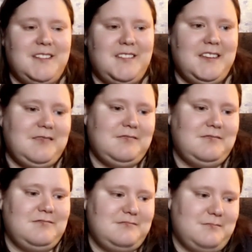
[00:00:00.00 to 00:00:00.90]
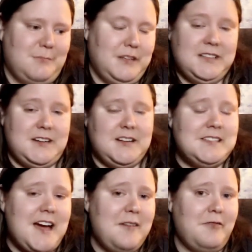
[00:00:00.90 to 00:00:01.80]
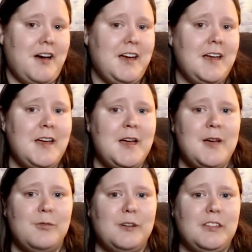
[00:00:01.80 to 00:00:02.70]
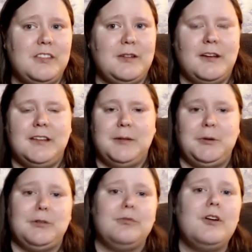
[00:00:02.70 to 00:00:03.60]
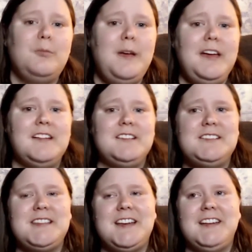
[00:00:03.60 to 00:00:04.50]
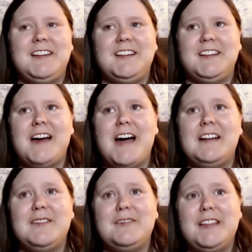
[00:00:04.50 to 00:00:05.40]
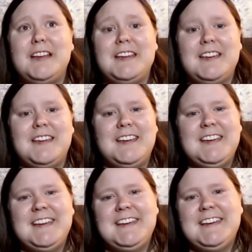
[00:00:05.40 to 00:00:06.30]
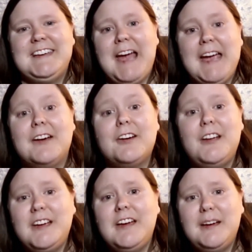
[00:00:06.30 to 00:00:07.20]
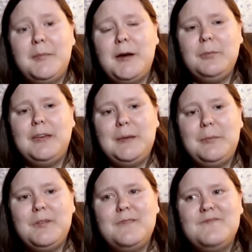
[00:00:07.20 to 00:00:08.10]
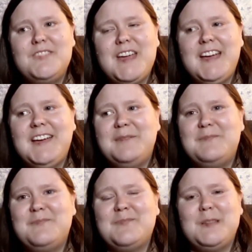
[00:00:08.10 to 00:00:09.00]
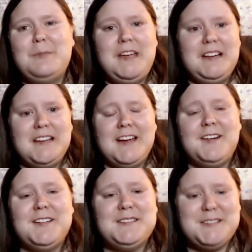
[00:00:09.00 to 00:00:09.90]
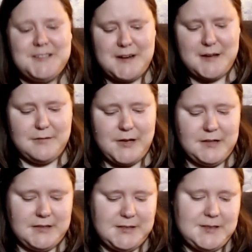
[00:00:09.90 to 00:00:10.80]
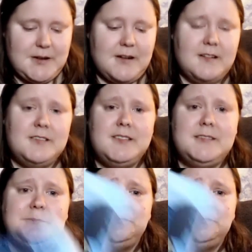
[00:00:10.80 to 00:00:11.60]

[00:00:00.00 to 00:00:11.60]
like military sci-fi with a little bit of romance and a lot of like caring about people. The main character of Hunt the Stars